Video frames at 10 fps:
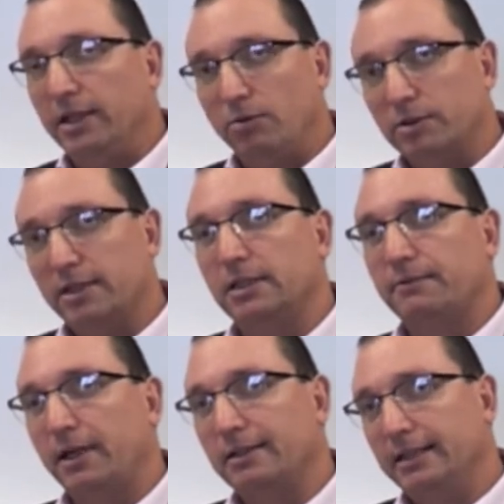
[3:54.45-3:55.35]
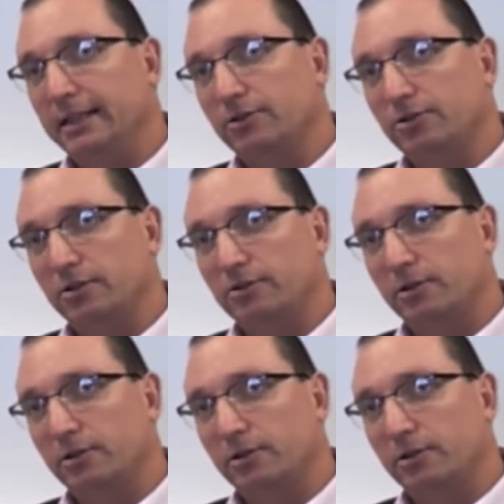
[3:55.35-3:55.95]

at alternative ideas to